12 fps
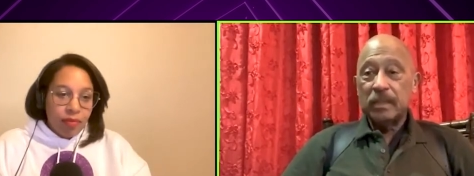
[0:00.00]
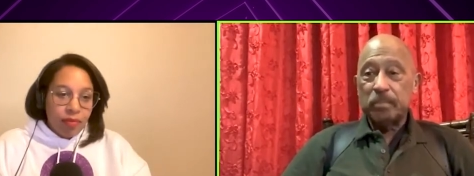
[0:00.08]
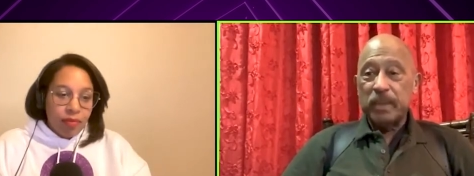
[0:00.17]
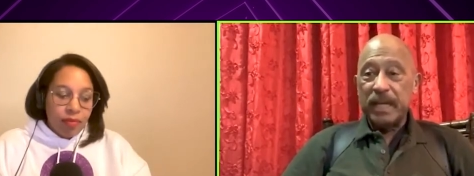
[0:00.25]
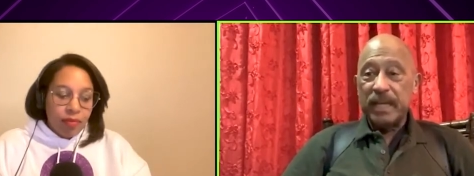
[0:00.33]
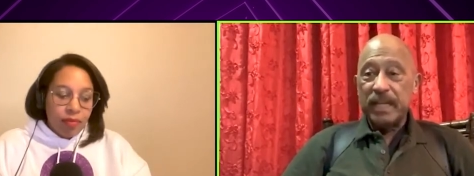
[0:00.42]
Speaker 1: to
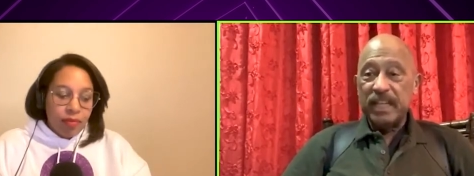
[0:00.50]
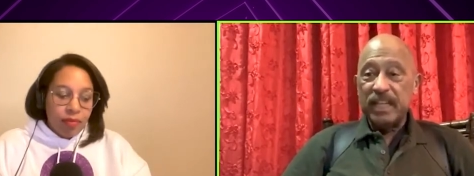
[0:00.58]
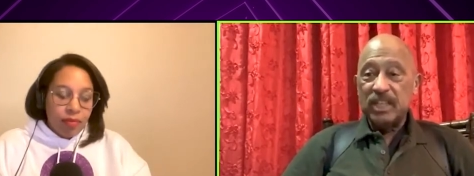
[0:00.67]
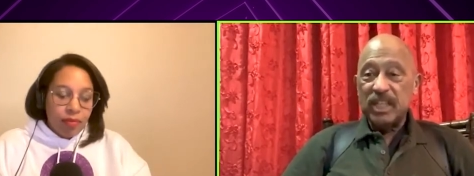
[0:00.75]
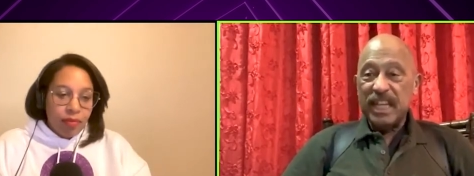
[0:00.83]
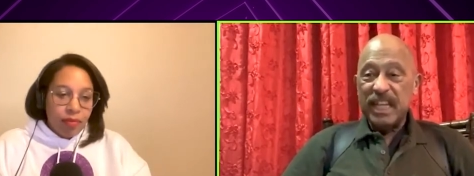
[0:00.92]
pay
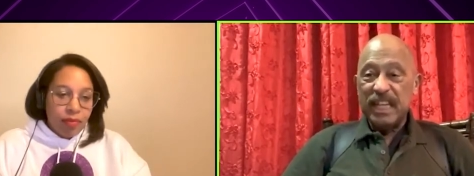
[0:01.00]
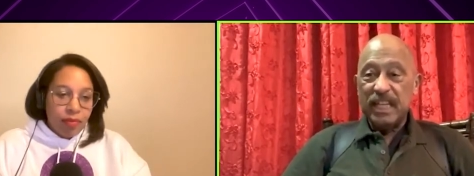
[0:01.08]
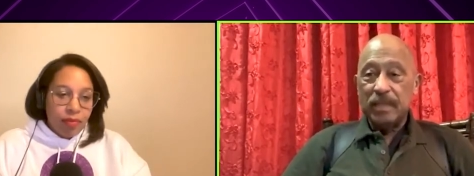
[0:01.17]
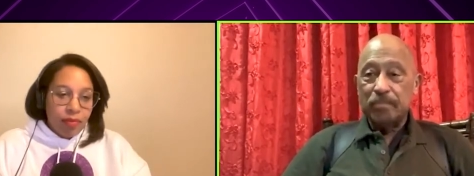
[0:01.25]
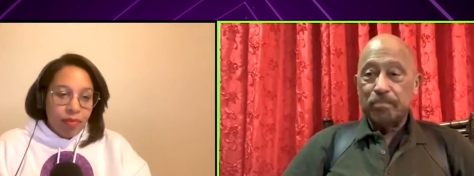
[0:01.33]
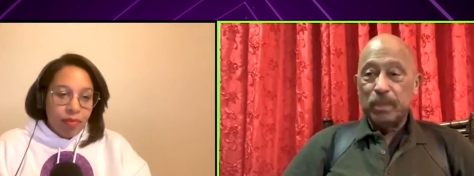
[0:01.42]
his
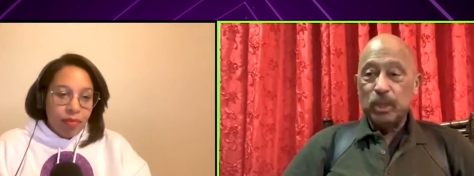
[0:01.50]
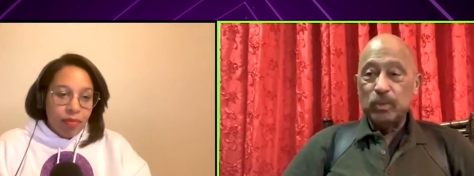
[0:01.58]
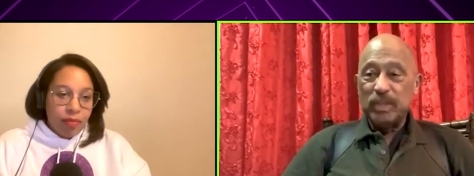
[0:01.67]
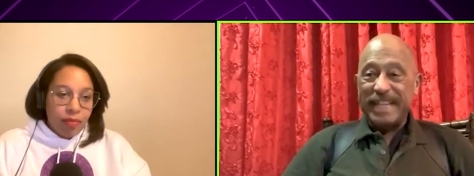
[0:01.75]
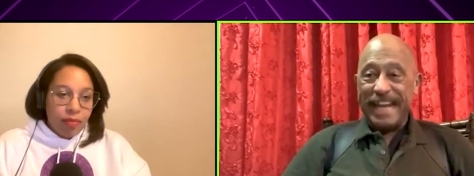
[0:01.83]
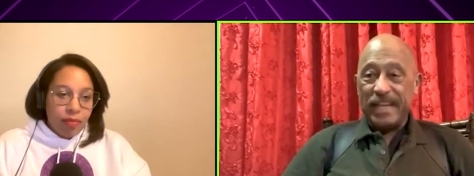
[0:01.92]
idiot
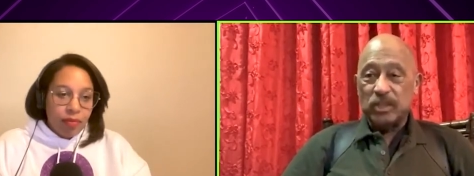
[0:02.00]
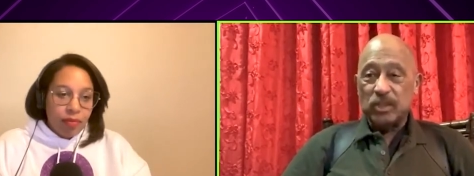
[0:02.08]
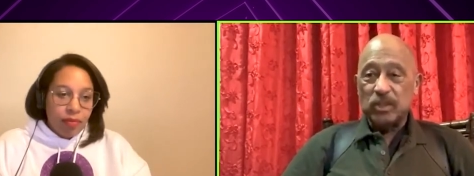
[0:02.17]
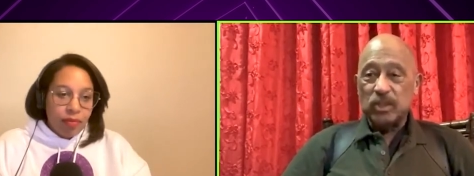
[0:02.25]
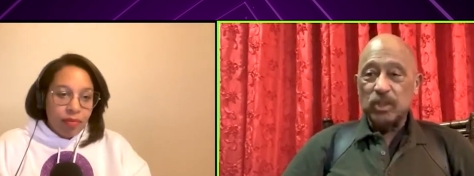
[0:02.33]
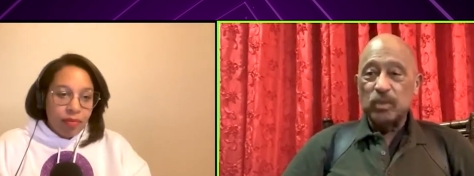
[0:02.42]
boot
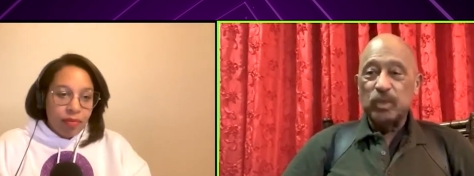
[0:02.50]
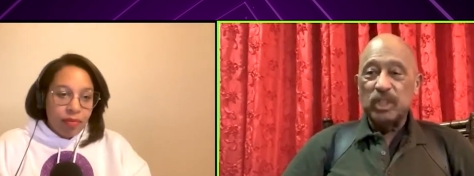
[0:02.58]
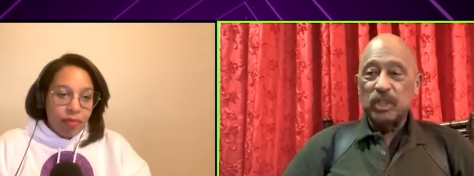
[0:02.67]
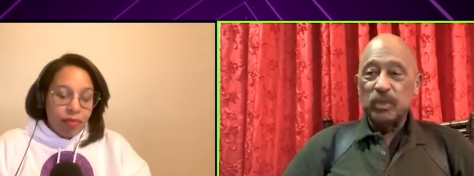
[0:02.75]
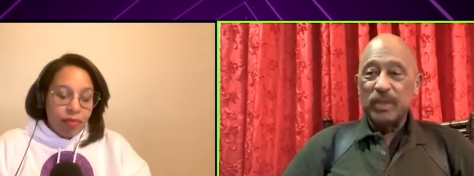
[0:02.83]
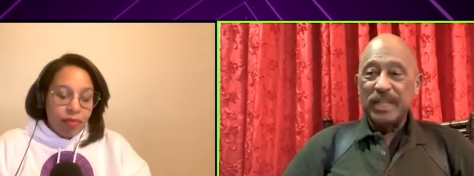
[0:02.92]
dancers who
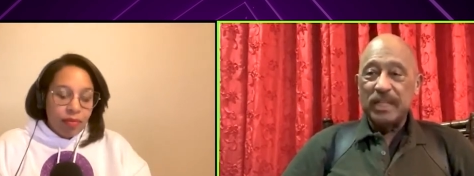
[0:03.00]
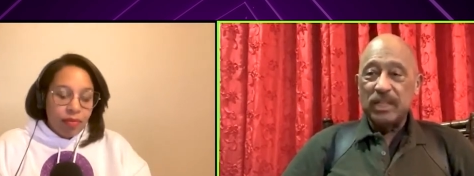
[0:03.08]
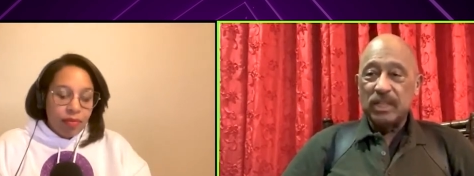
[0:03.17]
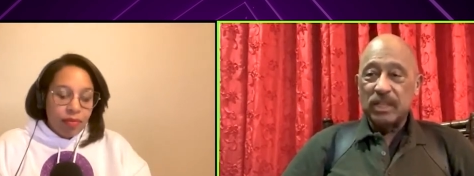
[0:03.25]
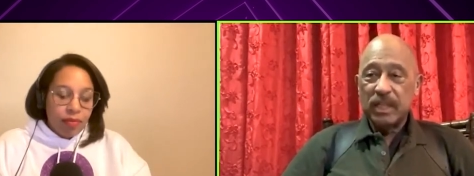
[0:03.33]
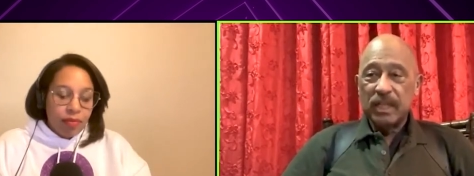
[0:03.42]
would do
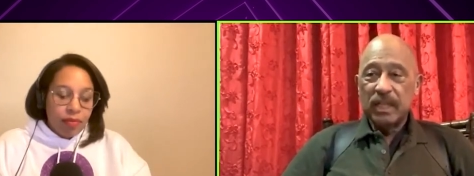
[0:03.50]
these